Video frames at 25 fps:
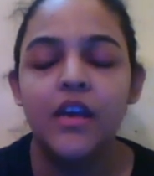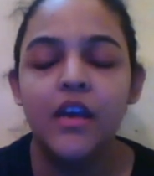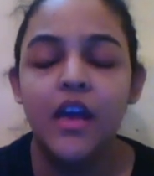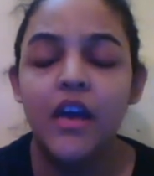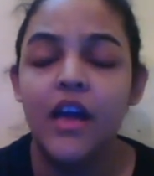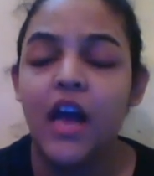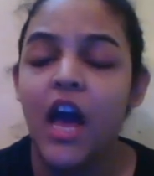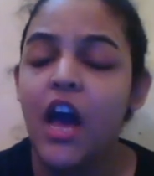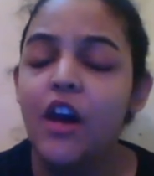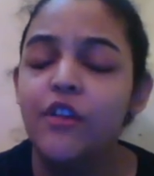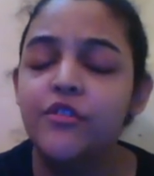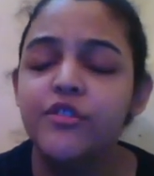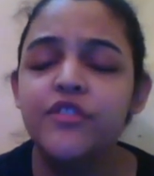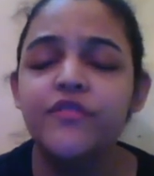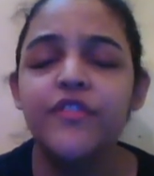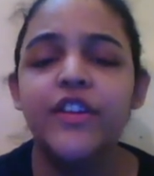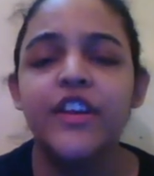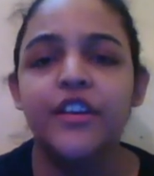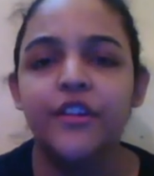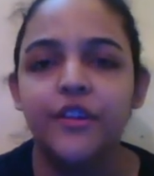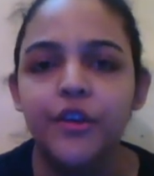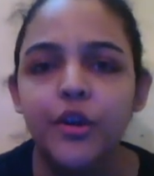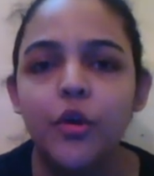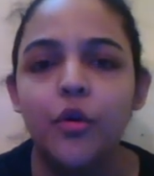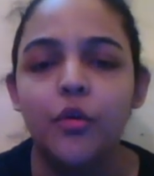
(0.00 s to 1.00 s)
How do we
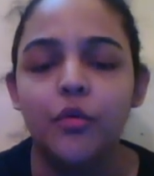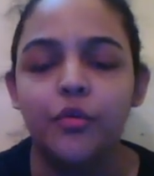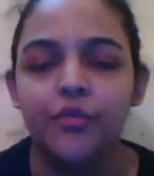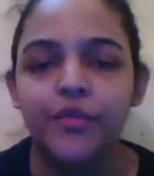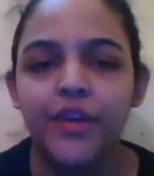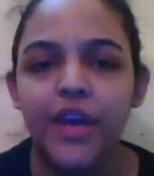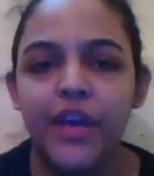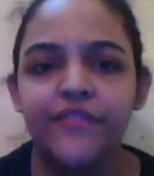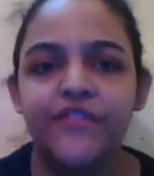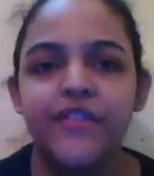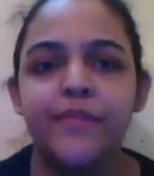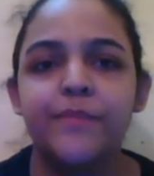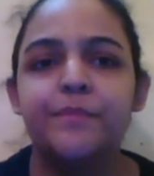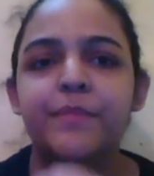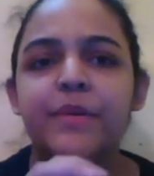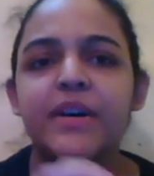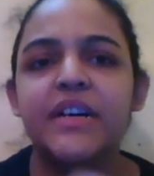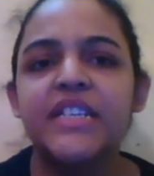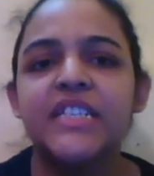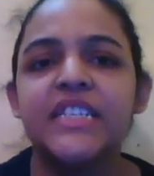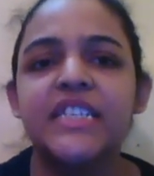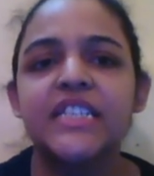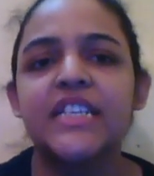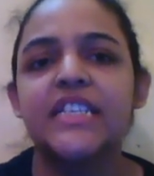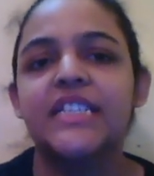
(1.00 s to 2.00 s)
know if a
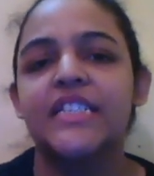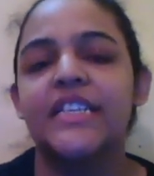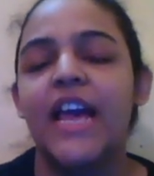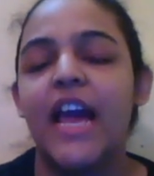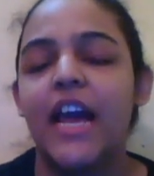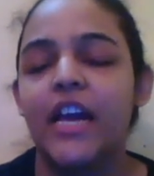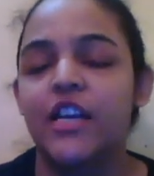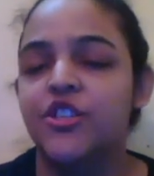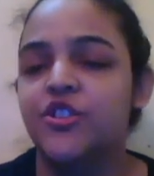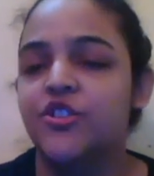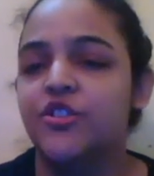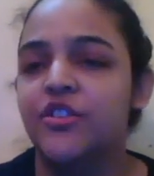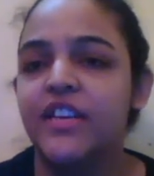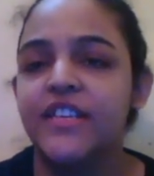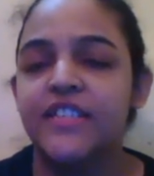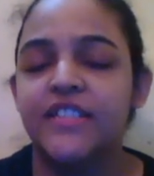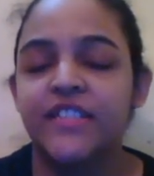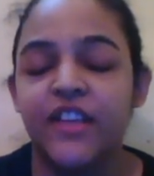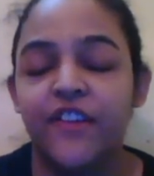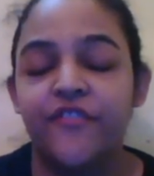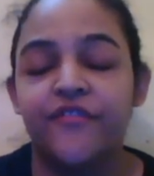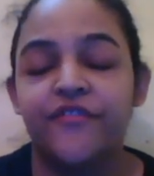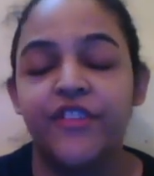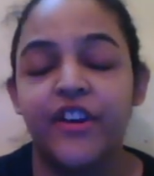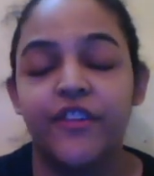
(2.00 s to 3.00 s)
person is actually
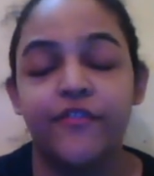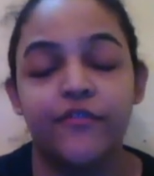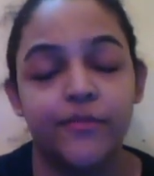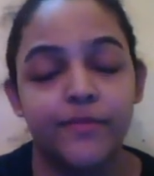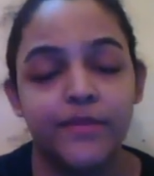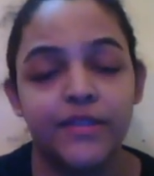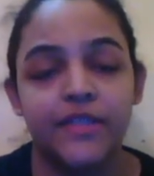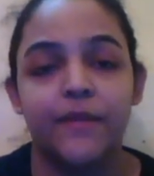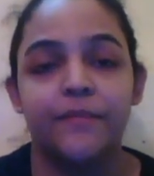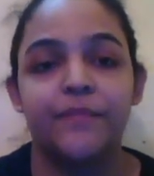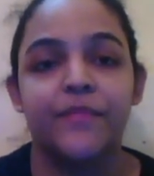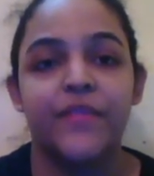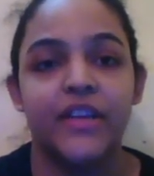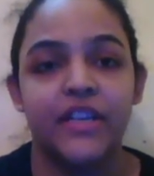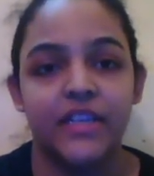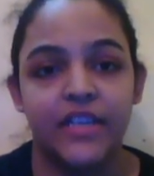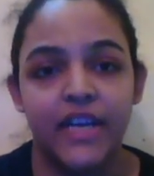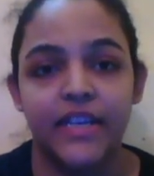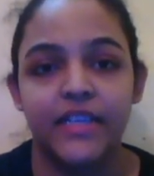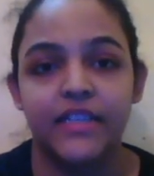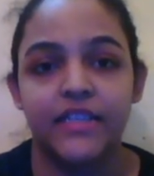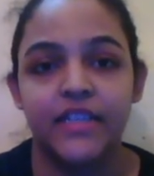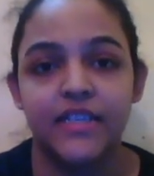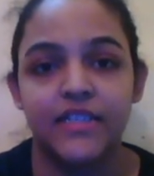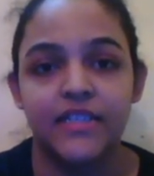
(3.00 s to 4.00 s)
suffering from something
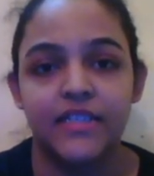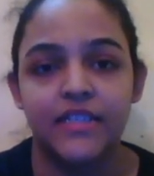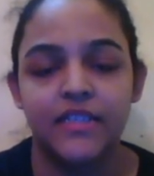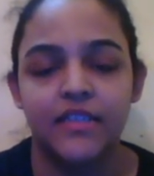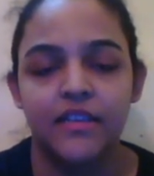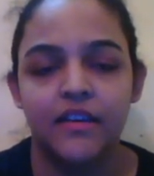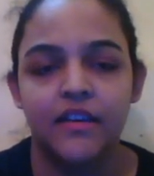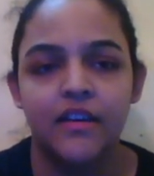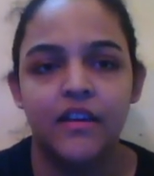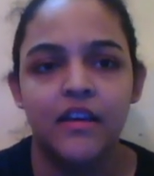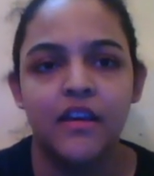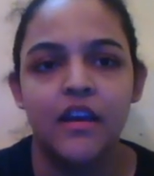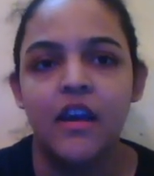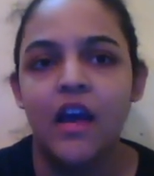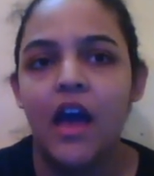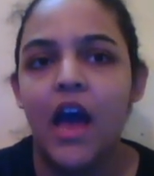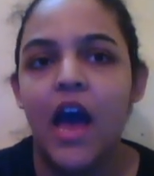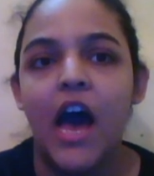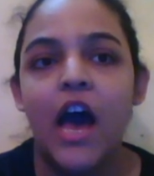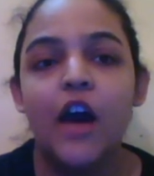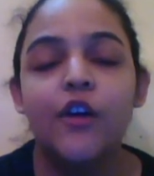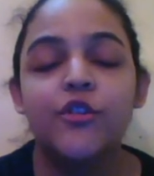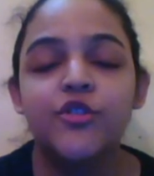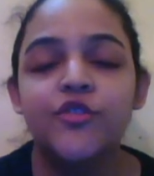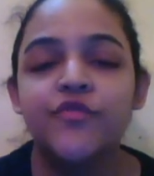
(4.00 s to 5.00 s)
like this?
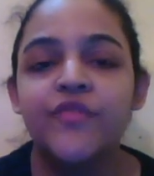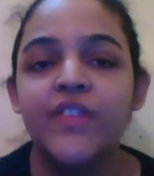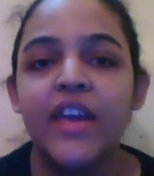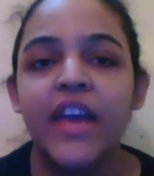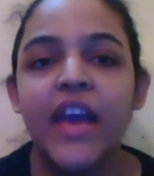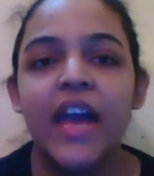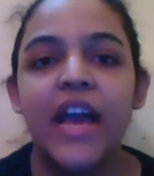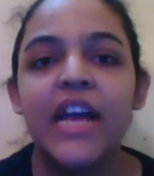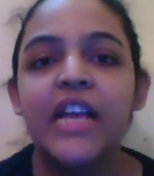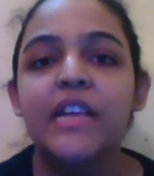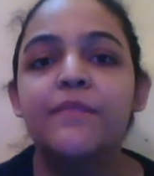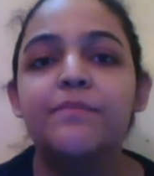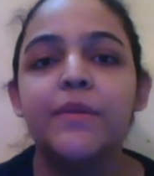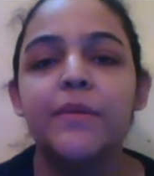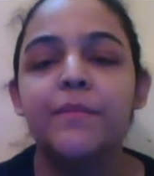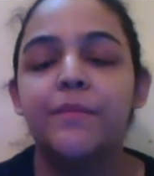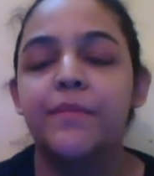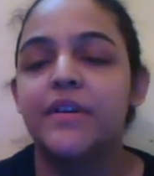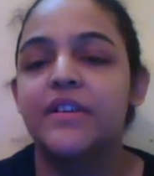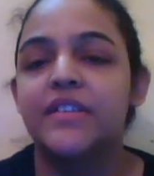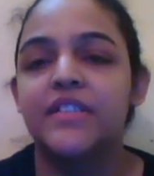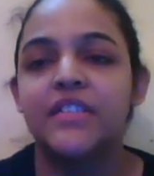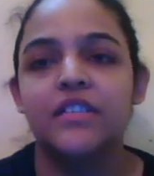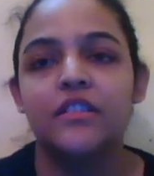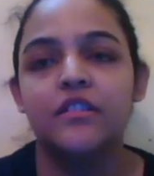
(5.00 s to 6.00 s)
How do we help a
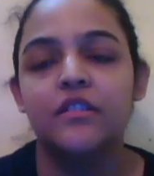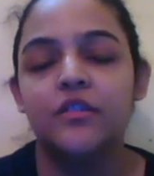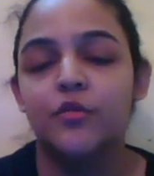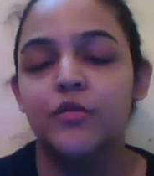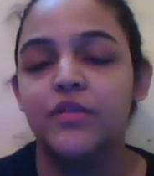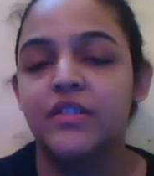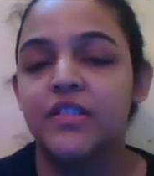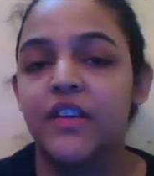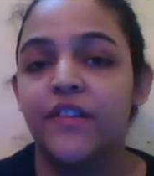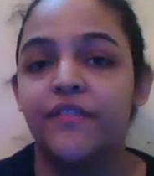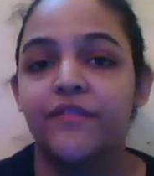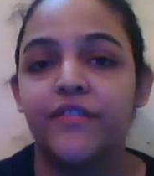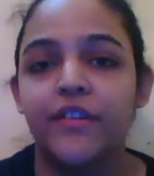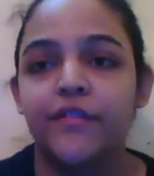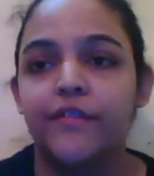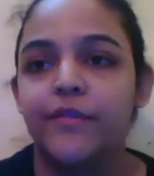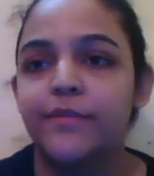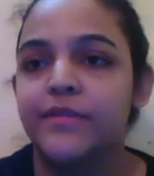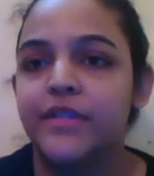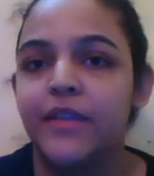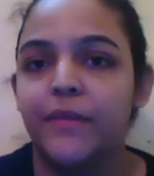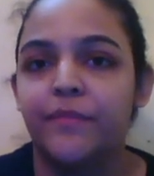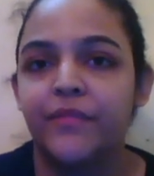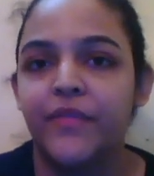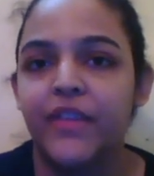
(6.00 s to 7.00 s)
person who is suffering from
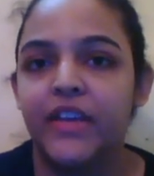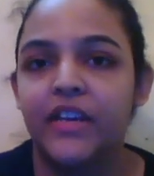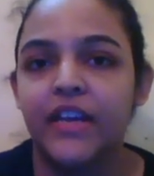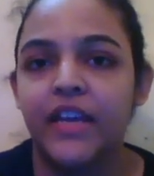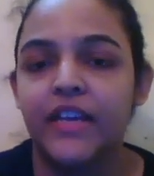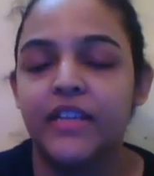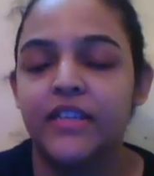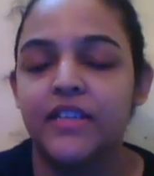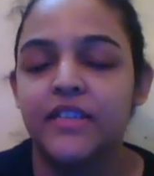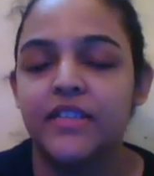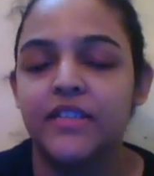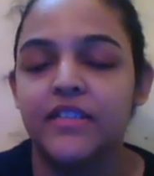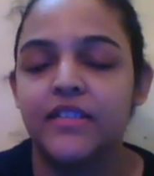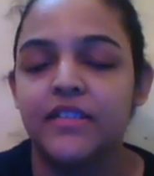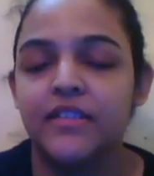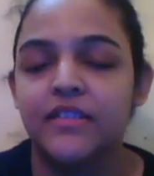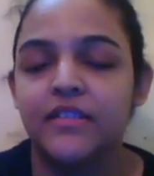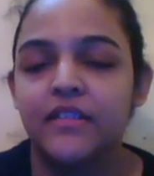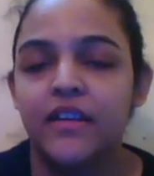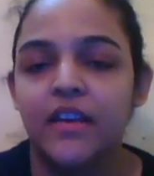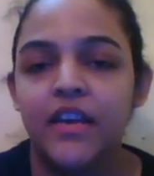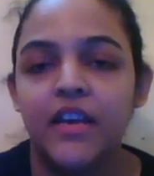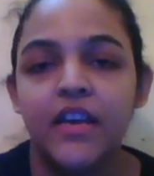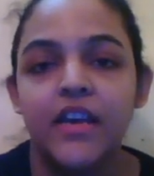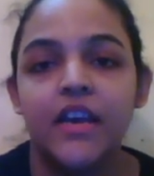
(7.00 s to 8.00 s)
something like this?
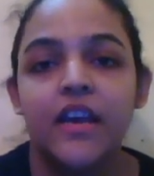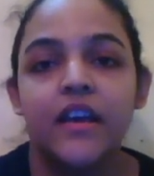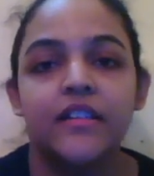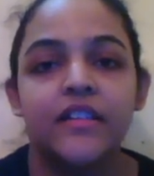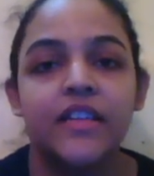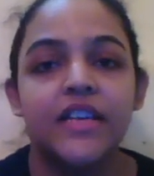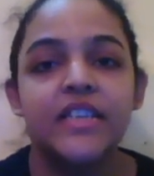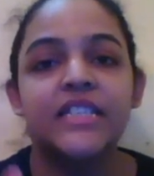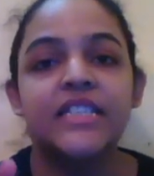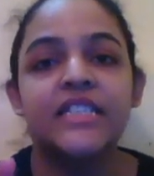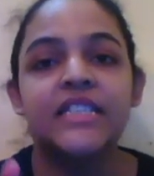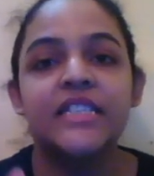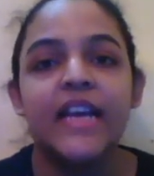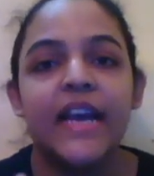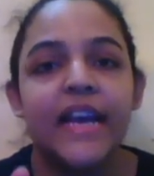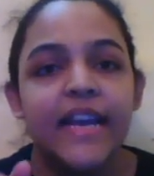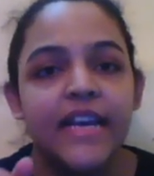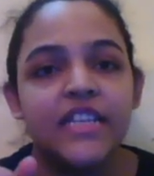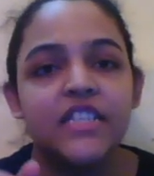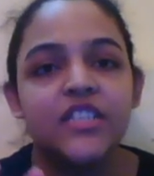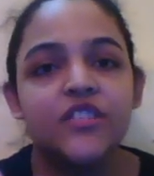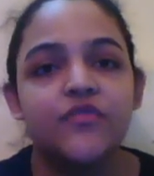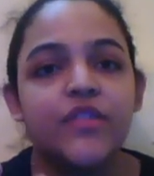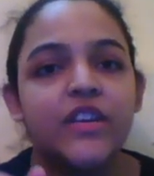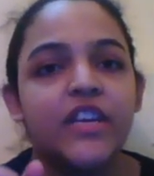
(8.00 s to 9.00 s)
There are
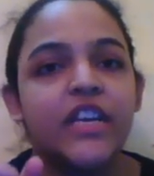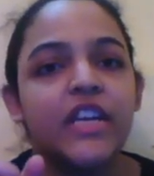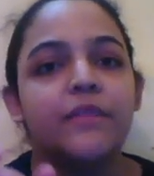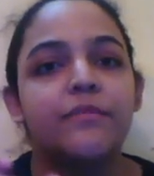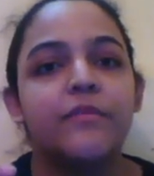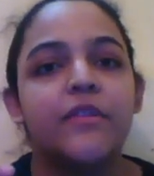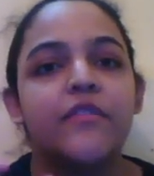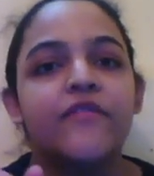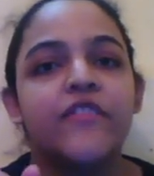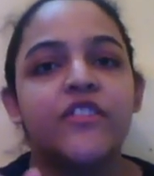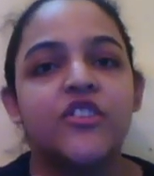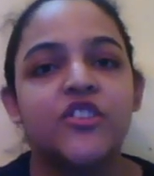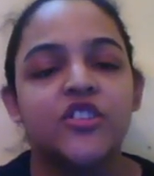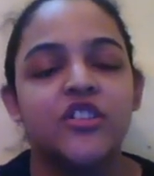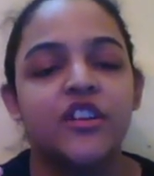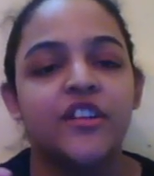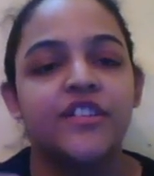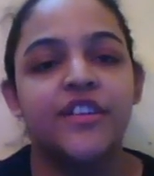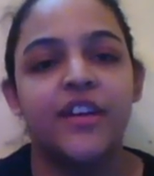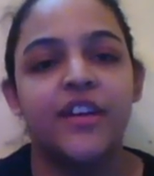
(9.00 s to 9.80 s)
signs we can be vigilant